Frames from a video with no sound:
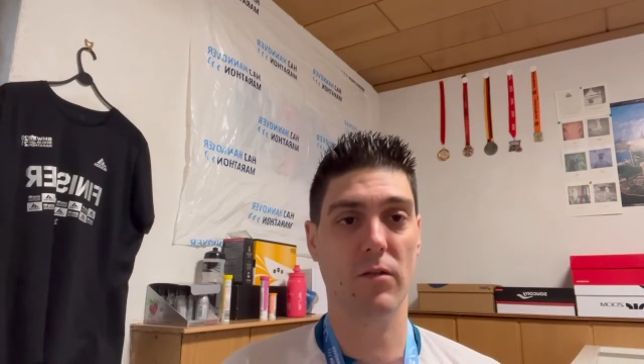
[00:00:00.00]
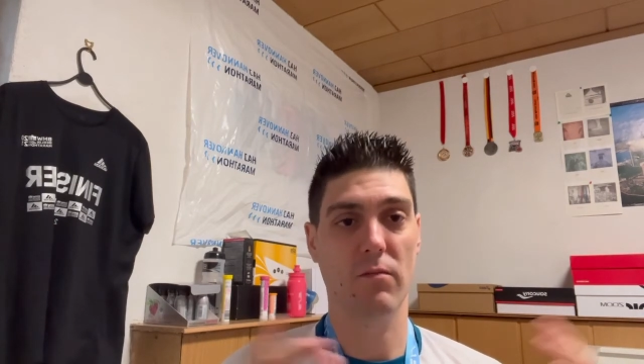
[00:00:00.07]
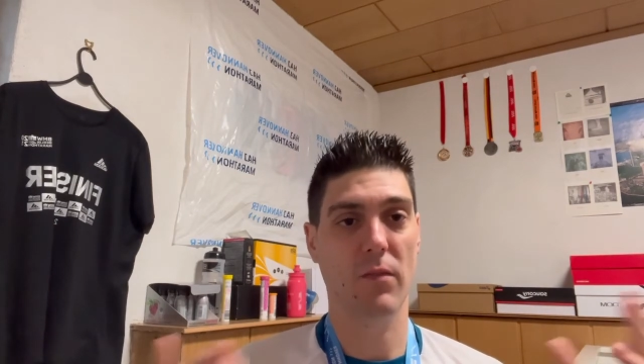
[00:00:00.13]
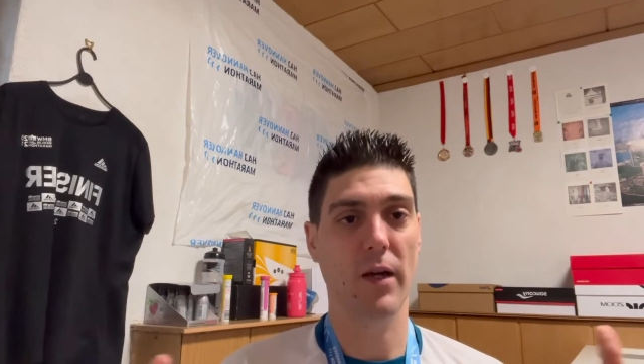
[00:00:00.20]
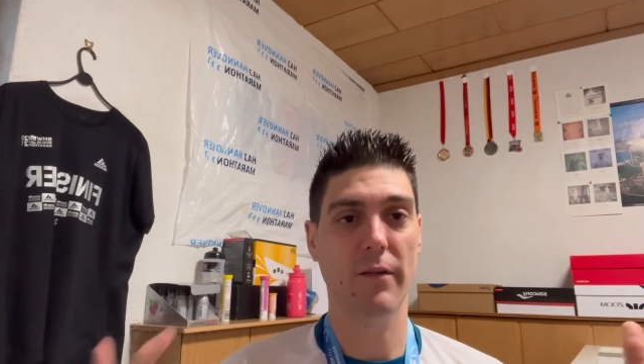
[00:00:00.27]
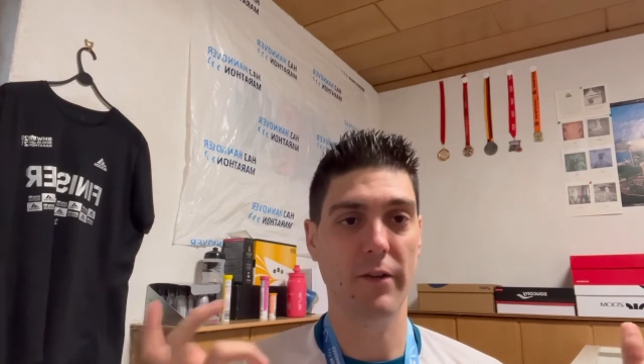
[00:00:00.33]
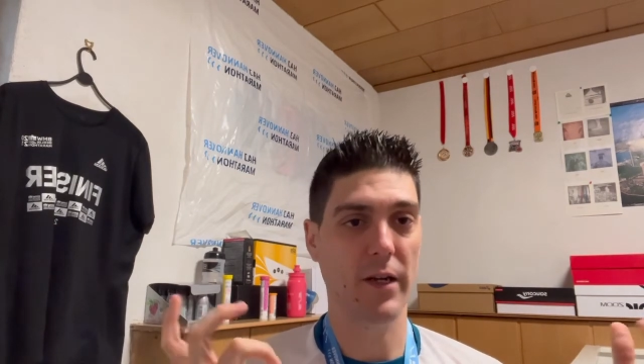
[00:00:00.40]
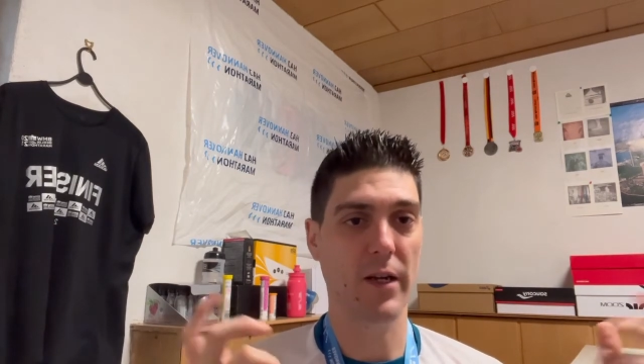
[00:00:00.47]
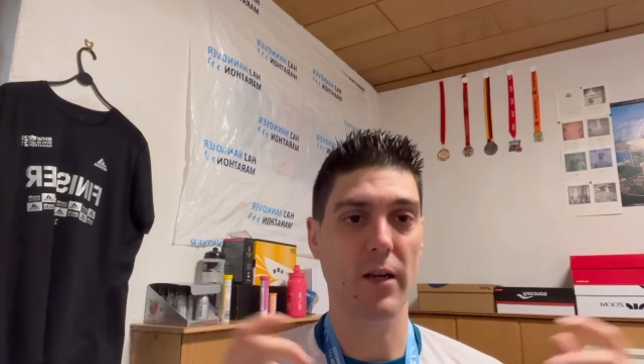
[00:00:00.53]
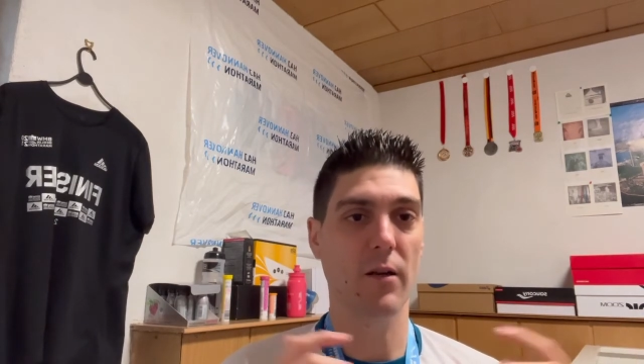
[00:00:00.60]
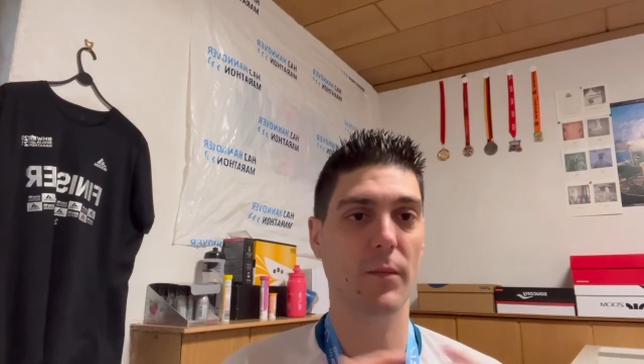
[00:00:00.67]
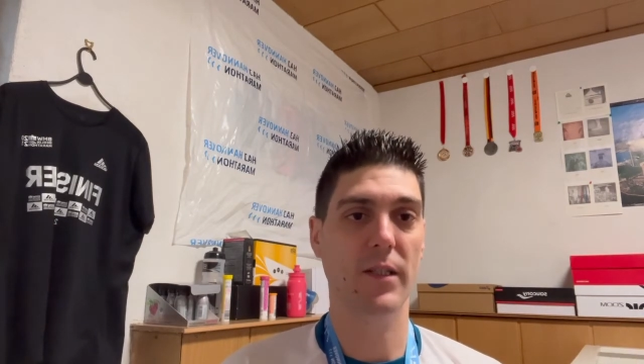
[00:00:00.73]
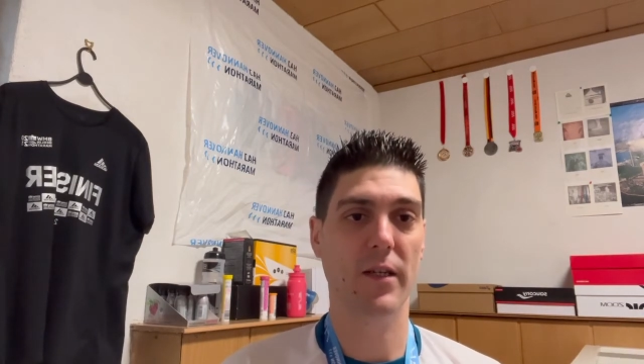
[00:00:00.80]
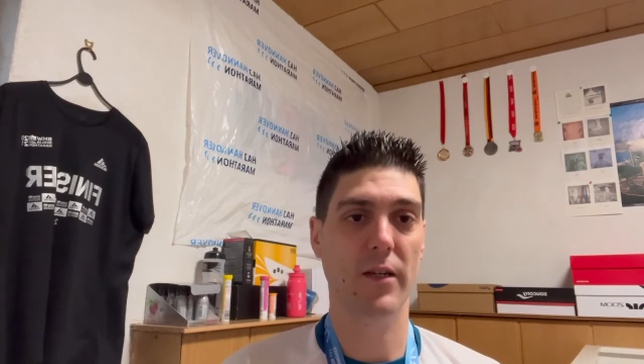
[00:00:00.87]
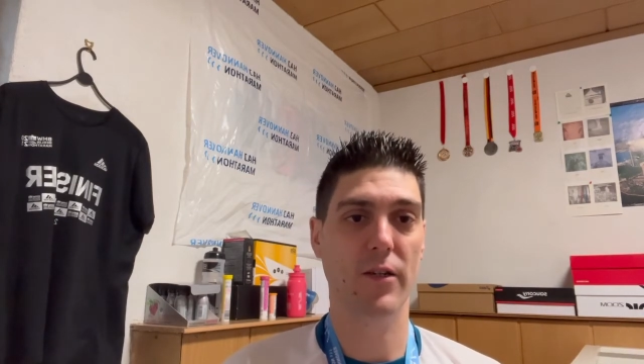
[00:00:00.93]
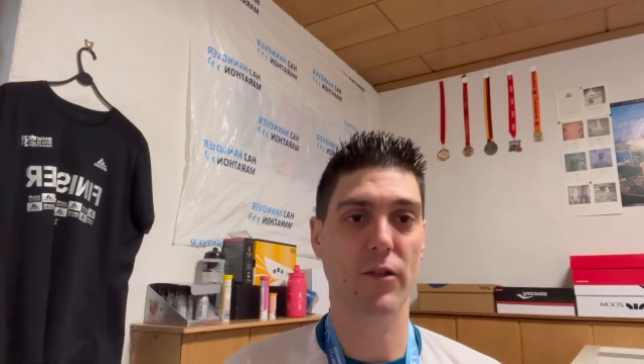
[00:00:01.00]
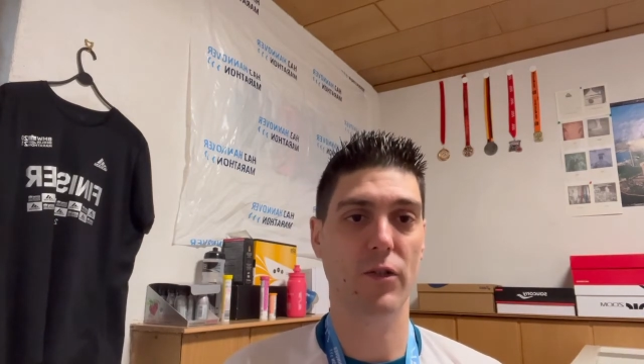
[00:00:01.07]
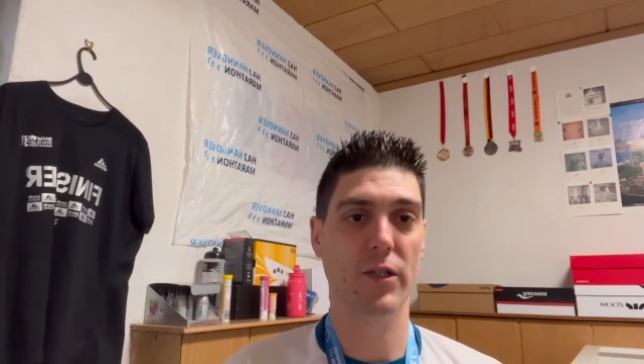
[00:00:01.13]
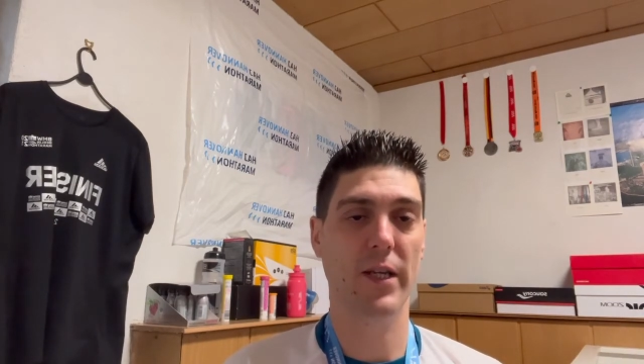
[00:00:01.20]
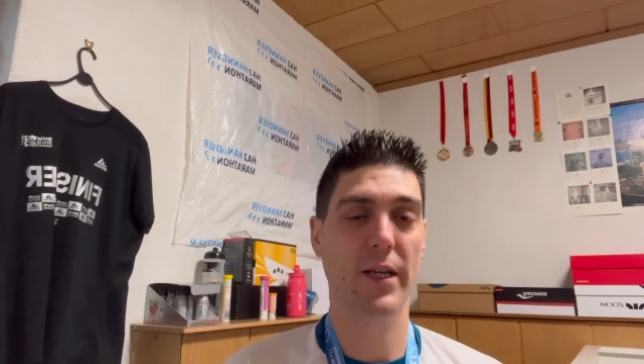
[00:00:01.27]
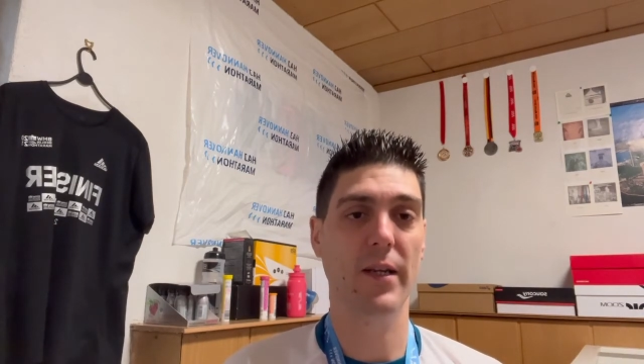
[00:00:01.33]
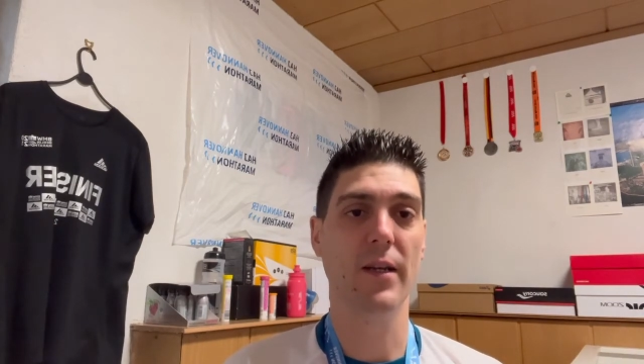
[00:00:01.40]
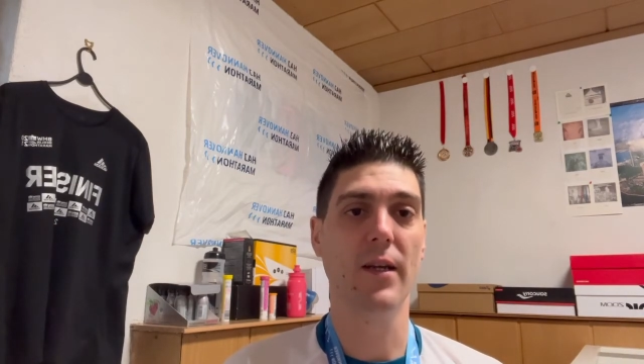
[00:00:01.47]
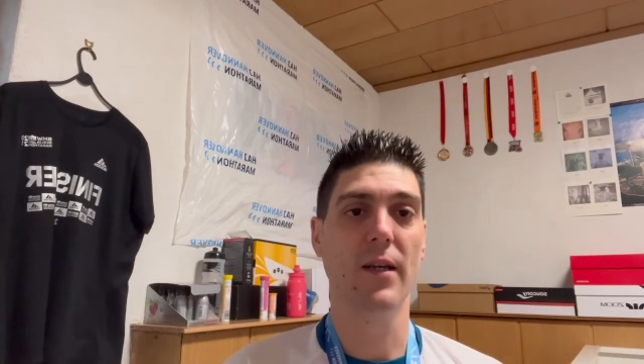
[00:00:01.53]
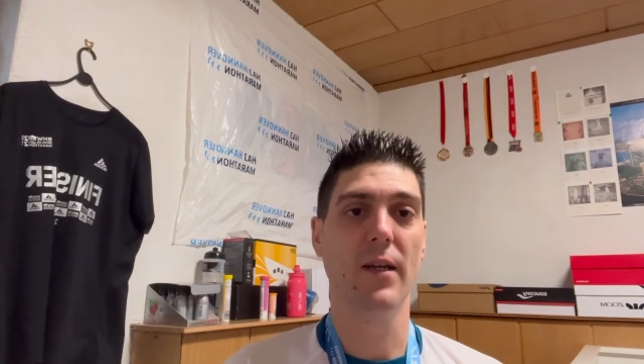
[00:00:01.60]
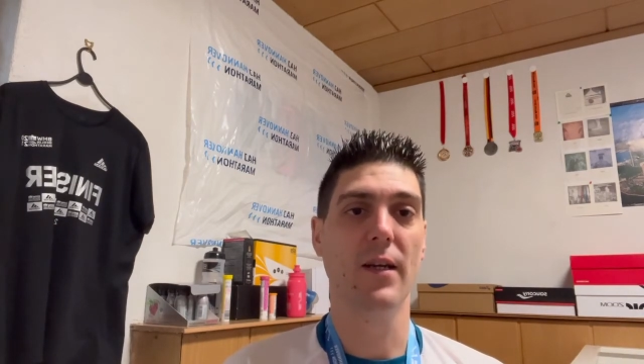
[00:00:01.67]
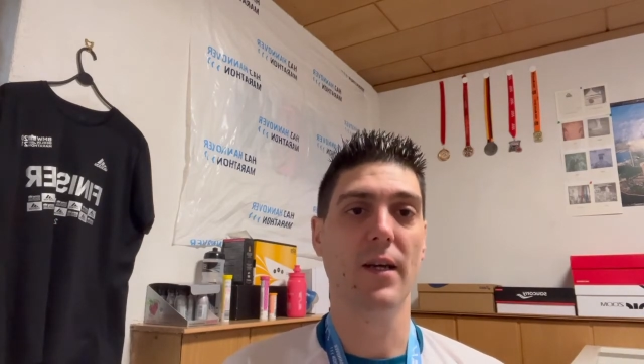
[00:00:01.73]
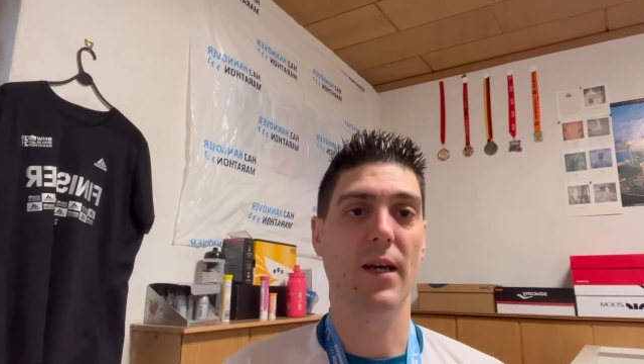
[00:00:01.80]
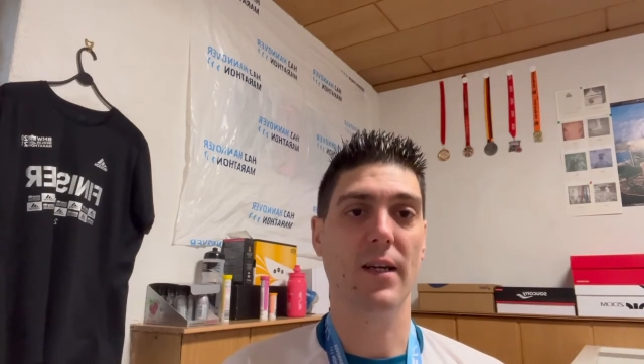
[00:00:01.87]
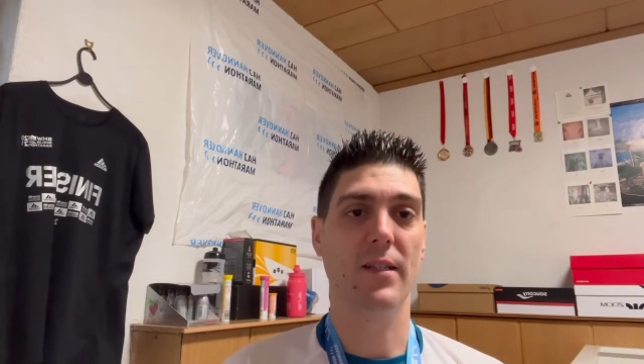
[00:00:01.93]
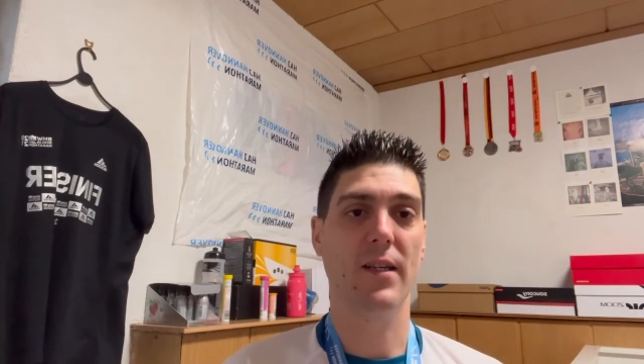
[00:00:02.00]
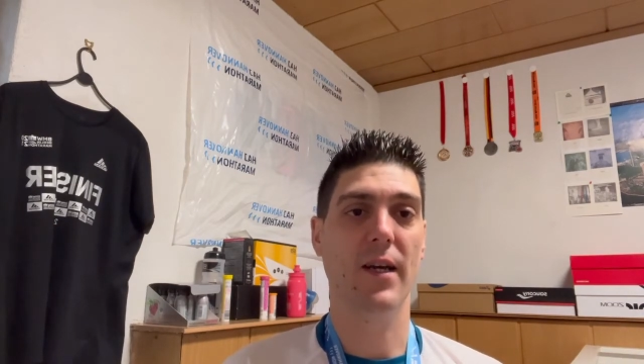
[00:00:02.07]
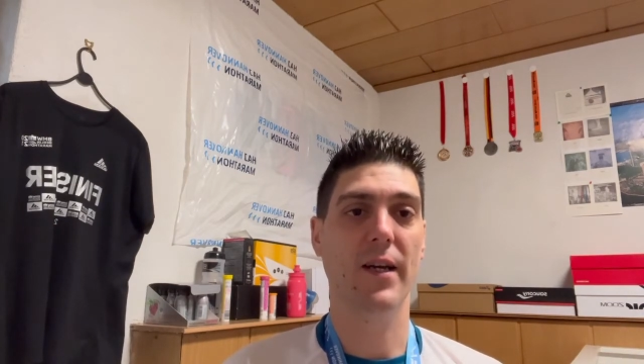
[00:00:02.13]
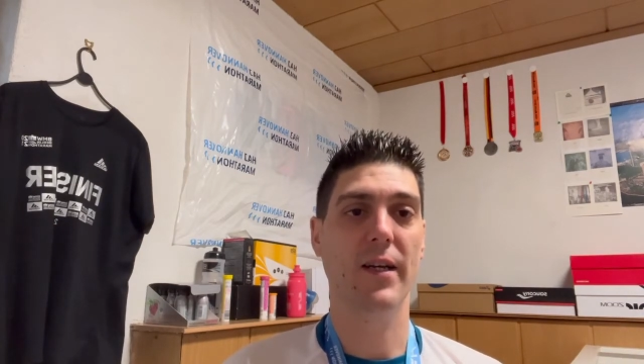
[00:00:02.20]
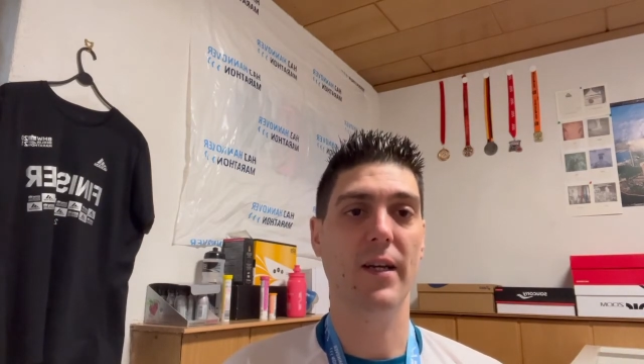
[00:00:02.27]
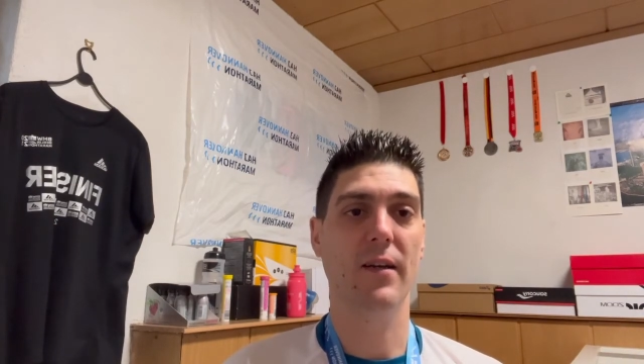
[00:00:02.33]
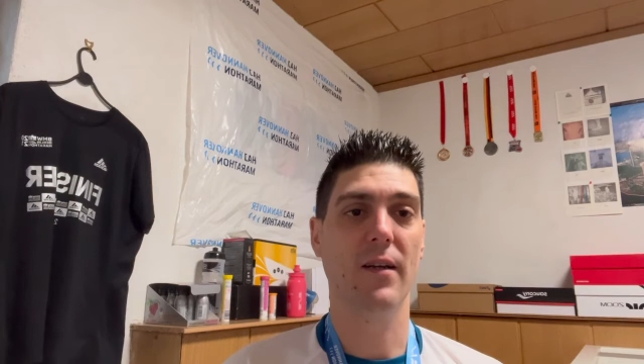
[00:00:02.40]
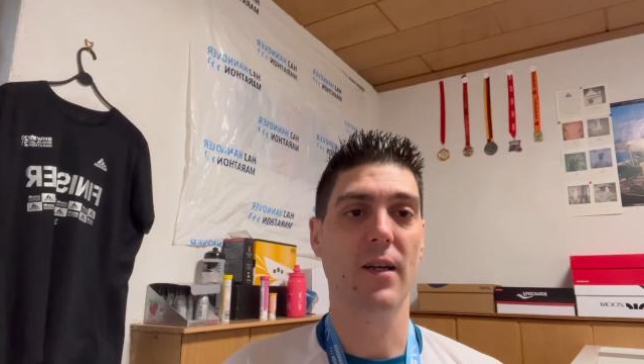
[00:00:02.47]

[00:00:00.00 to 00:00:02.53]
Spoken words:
every kilometer using the sign,